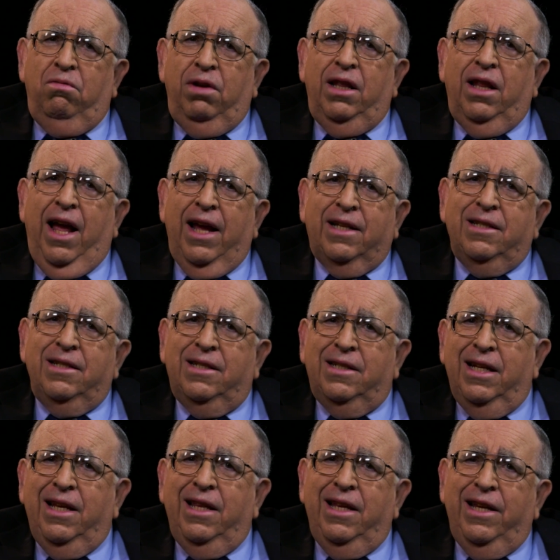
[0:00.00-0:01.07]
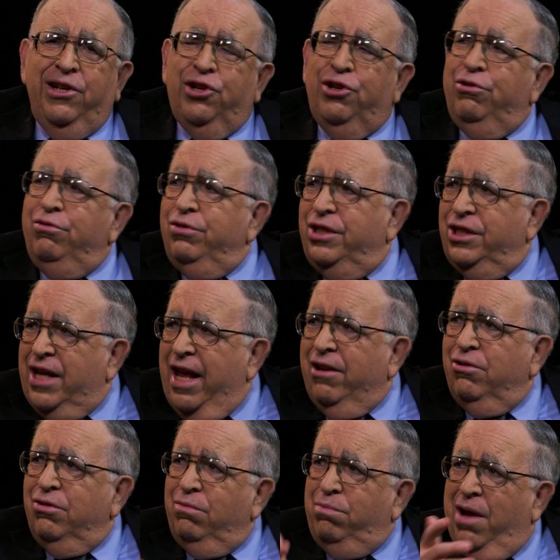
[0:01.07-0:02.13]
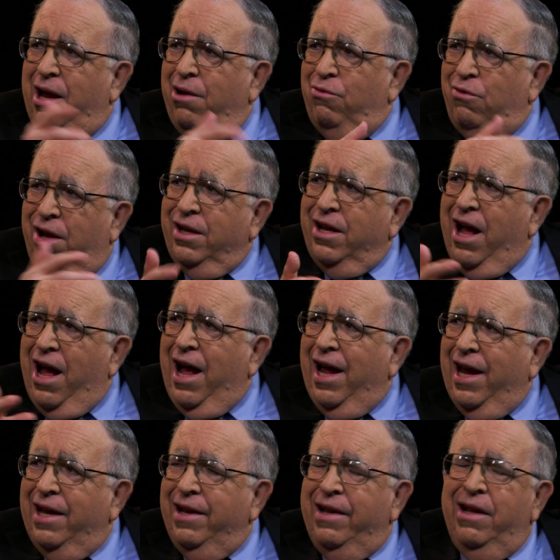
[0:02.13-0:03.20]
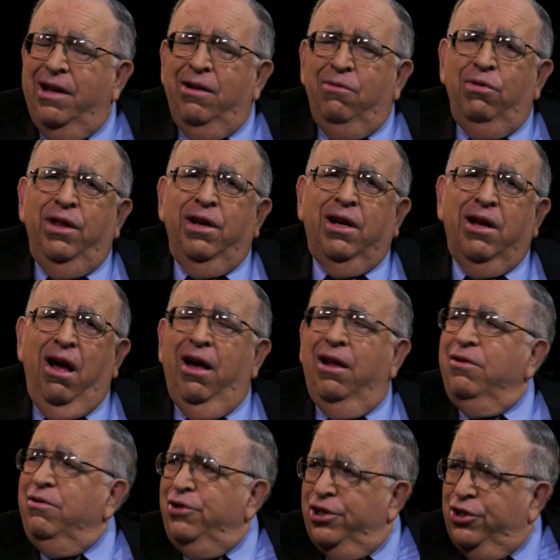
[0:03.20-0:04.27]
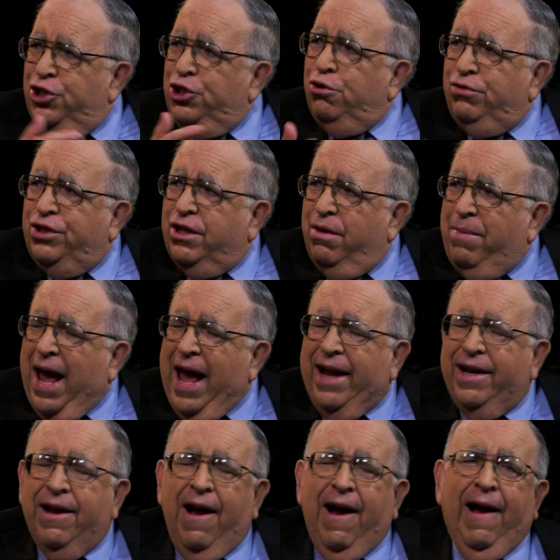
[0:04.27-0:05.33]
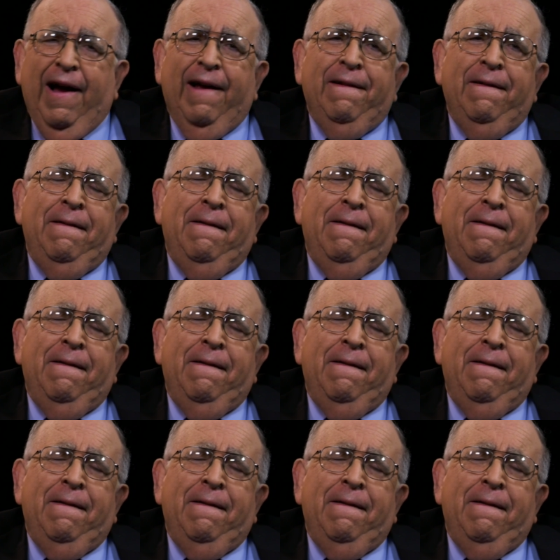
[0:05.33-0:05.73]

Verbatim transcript: We like to see the issues settled by one guy with a gun who just shoots the bad guy.